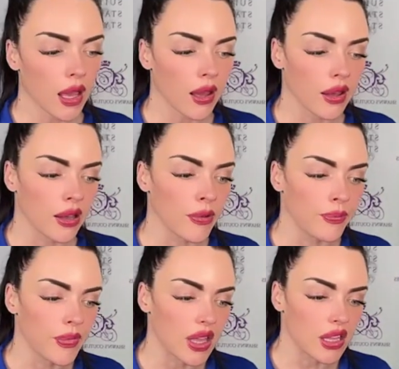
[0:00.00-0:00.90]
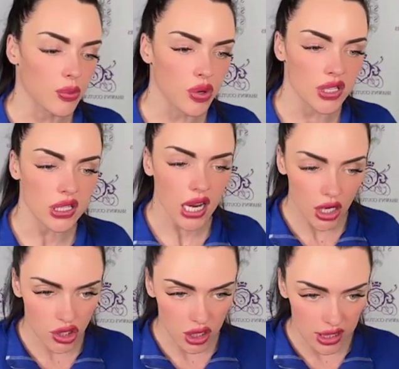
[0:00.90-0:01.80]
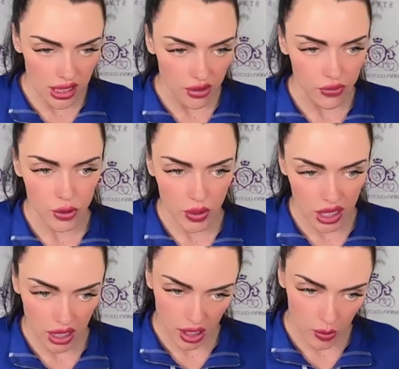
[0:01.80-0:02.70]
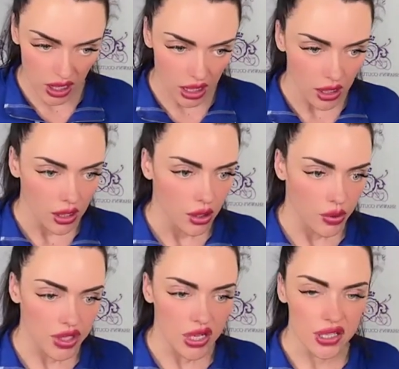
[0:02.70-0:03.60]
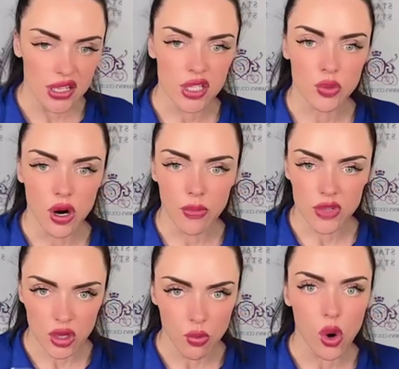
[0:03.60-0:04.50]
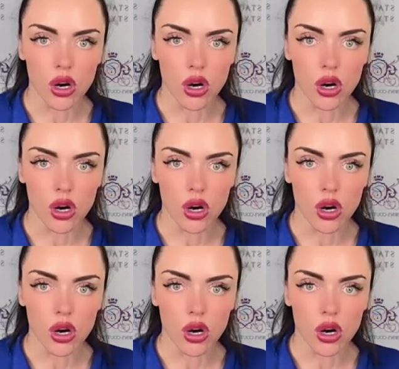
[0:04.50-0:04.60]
Um, I think the presentation itself was where it needed to be. We just need to see some more, some